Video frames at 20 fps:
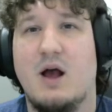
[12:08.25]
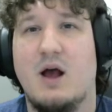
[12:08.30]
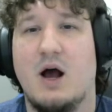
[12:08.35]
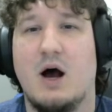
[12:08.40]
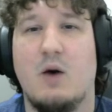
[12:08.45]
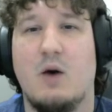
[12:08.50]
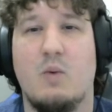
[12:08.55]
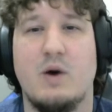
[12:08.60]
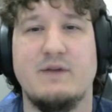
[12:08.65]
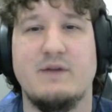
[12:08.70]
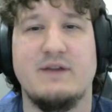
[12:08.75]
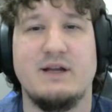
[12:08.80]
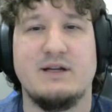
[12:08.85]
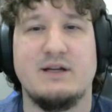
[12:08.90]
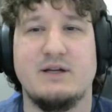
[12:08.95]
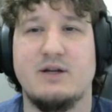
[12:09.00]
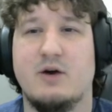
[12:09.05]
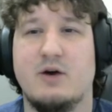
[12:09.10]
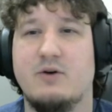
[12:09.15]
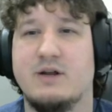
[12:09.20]
One thing to
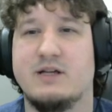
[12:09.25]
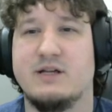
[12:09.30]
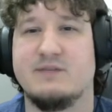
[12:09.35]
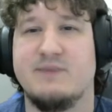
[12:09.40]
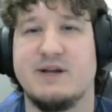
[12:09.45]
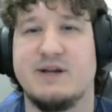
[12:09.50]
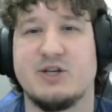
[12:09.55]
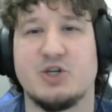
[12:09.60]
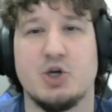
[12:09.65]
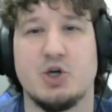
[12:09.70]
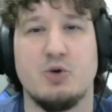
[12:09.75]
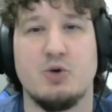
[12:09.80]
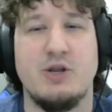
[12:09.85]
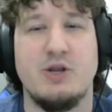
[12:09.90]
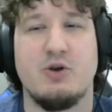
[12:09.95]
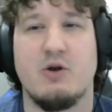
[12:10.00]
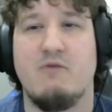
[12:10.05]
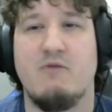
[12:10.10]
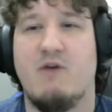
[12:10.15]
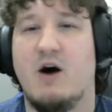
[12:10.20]
note is make sure when
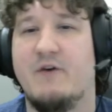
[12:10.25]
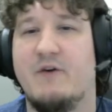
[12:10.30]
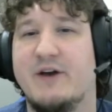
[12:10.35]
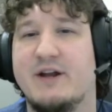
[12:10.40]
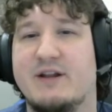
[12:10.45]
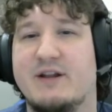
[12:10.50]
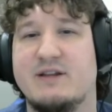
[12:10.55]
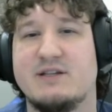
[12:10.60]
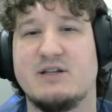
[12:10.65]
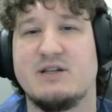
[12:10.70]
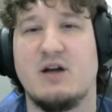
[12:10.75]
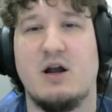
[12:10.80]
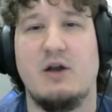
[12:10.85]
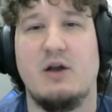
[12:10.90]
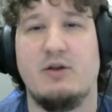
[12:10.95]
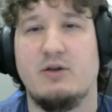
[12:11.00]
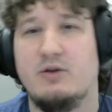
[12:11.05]
you're evolving into this card,